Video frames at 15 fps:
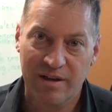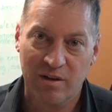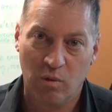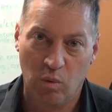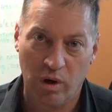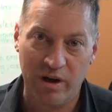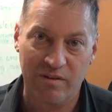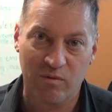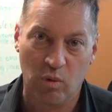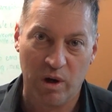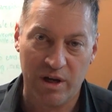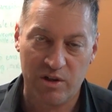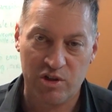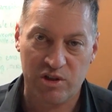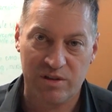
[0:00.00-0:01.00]
one of
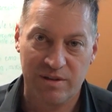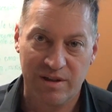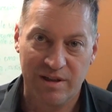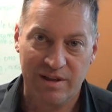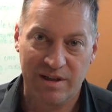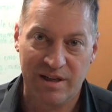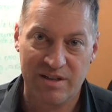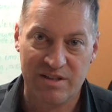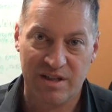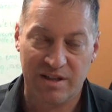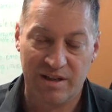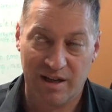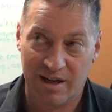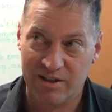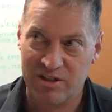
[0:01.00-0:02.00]
which is
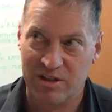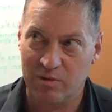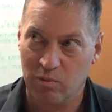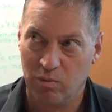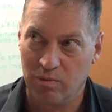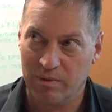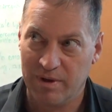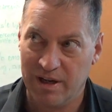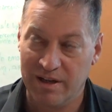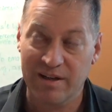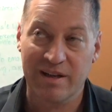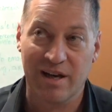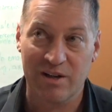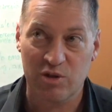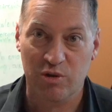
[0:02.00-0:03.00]
actually in the
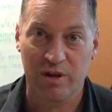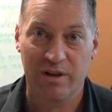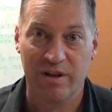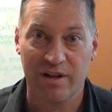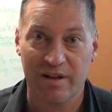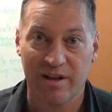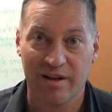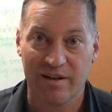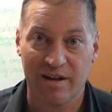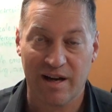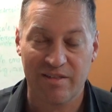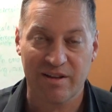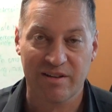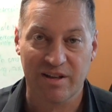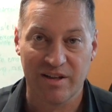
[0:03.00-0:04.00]
country, and then
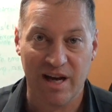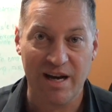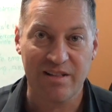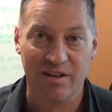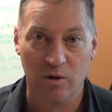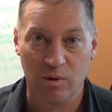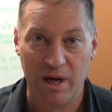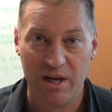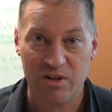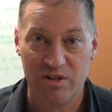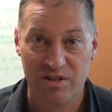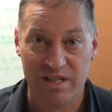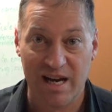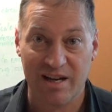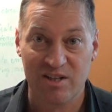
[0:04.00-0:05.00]
I think the 9th
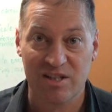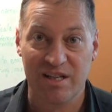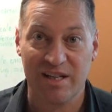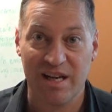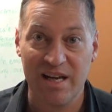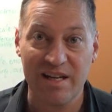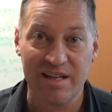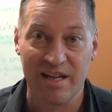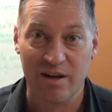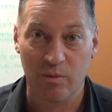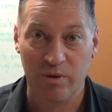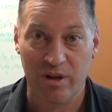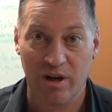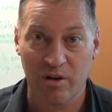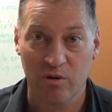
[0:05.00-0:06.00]
location is actually in India
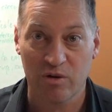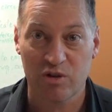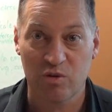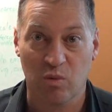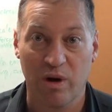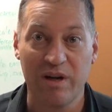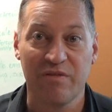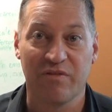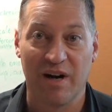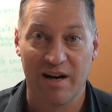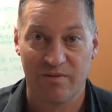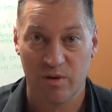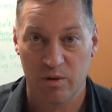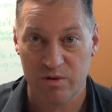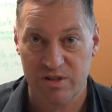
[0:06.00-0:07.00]
with
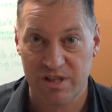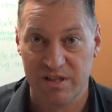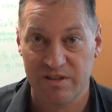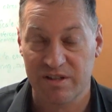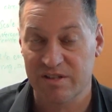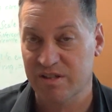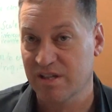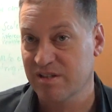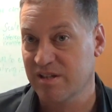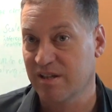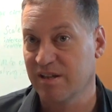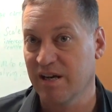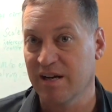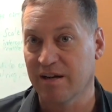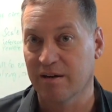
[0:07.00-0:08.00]
125 of those seats
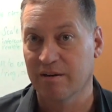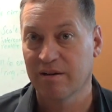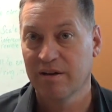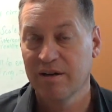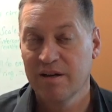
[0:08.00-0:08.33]
existing there.